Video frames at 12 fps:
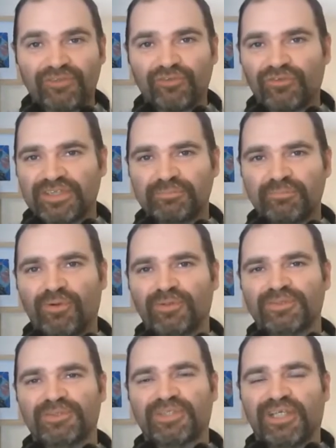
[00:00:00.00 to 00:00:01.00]

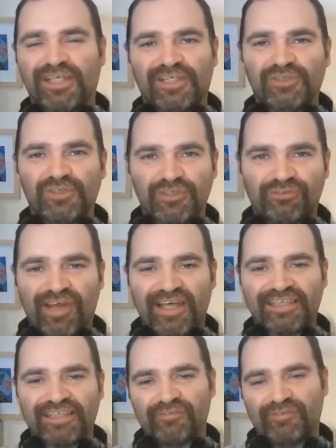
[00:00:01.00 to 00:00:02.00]
response to the
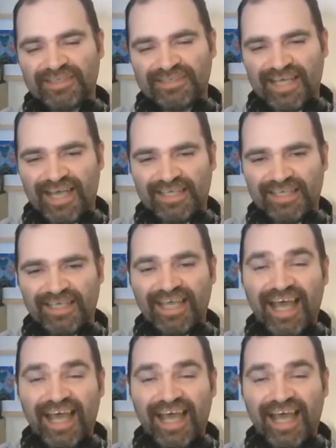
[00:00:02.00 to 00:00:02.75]
fried liver attack,